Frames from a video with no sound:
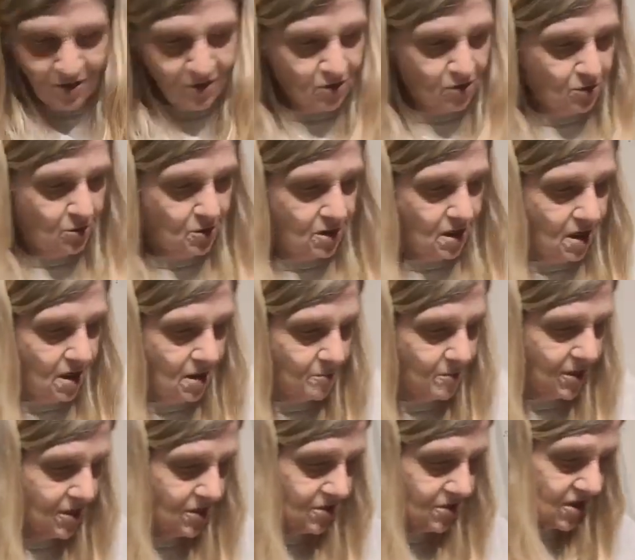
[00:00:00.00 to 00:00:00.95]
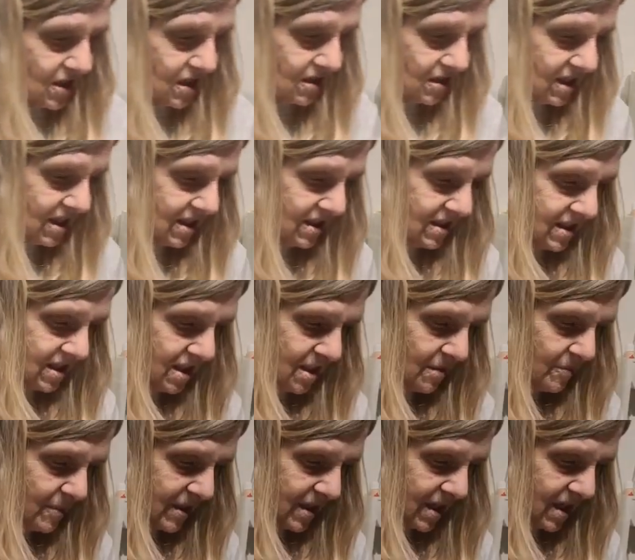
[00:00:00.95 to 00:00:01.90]
glue gun because I leaned it
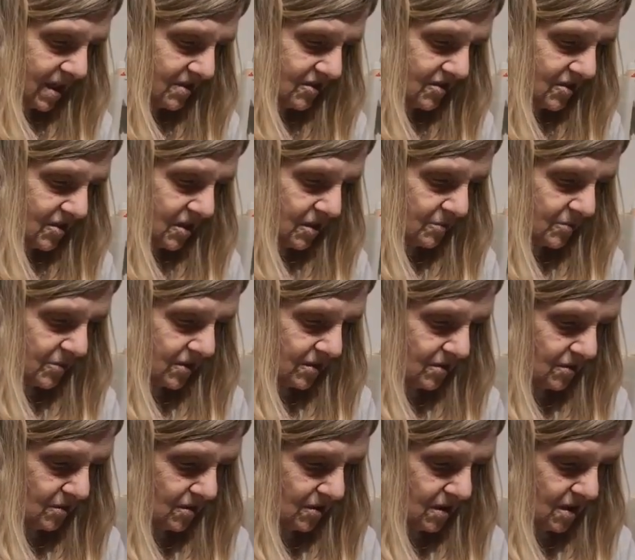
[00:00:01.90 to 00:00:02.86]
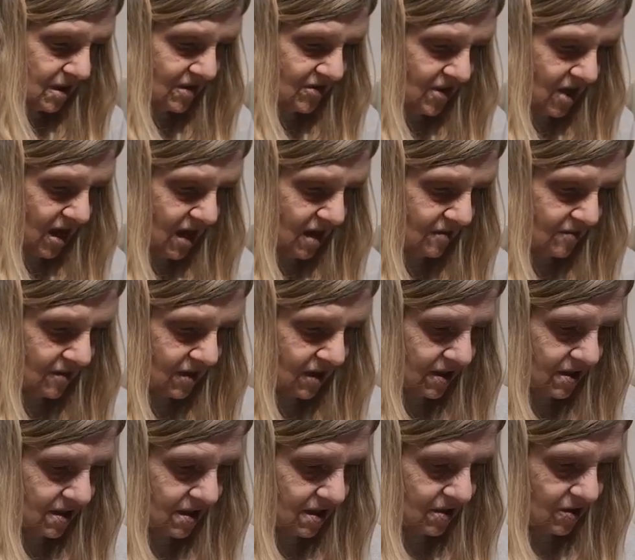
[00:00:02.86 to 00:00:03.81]
up against something and it's hot
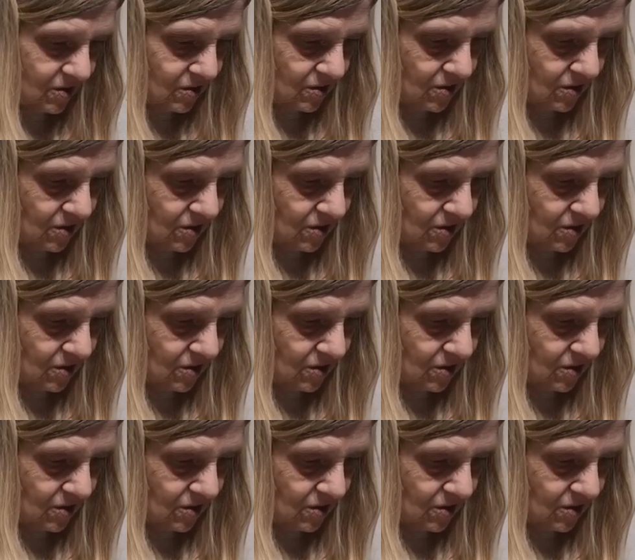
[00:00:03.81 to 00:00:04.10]
right now.